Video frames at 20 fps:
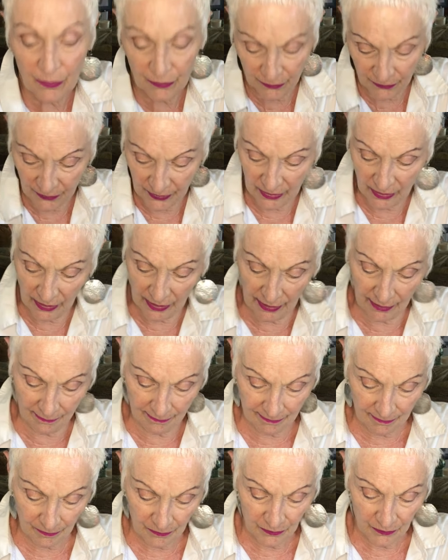feeling
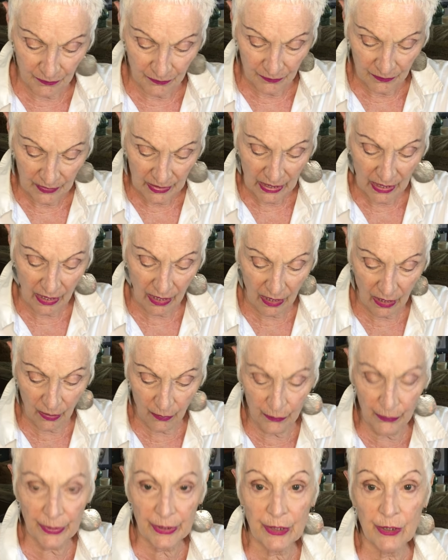a
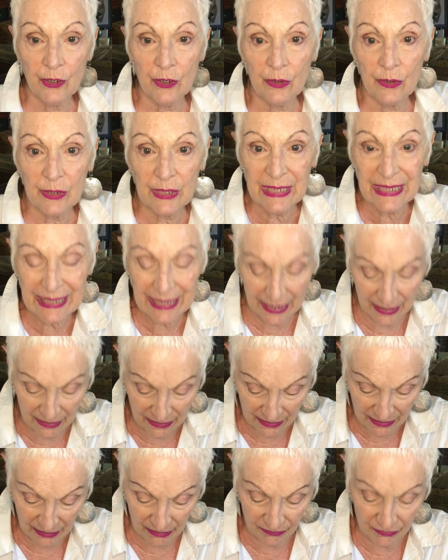renewed
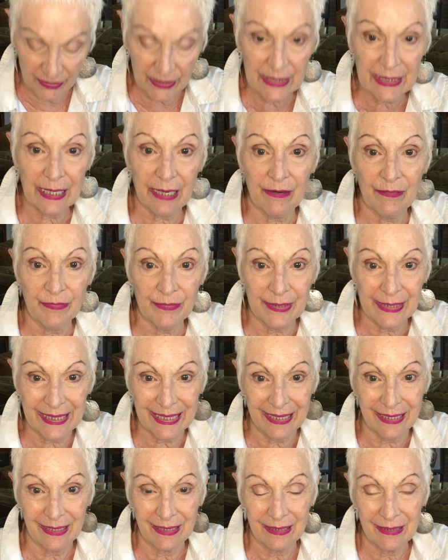sense of
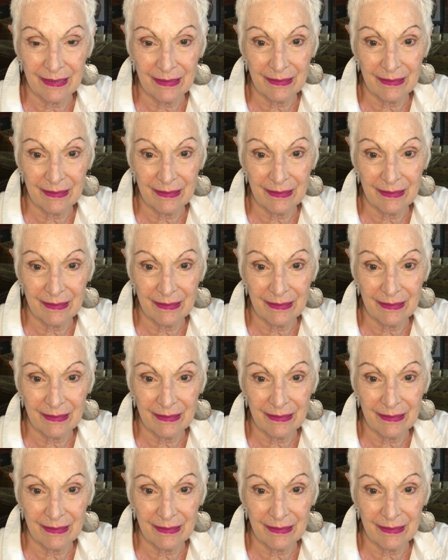safety.